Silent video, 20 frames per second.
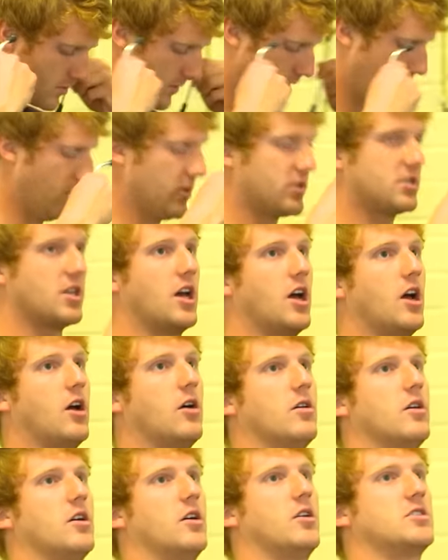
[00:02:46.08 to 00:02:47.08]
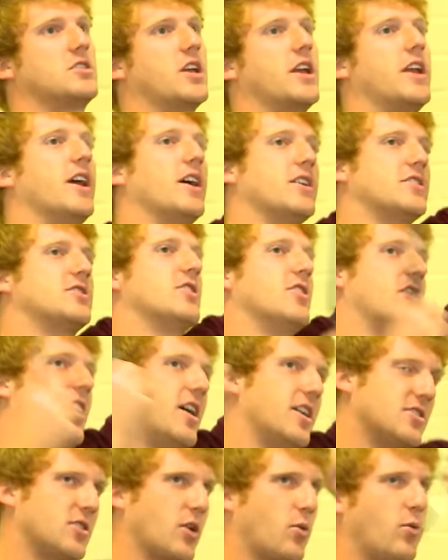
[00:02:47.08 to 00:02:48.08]
Not only those children, but their
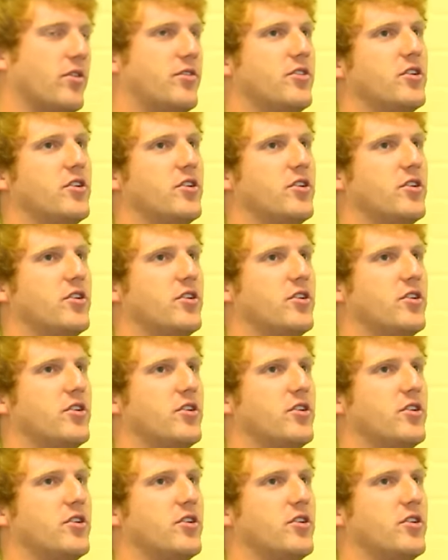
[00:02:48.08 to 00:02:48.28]
families as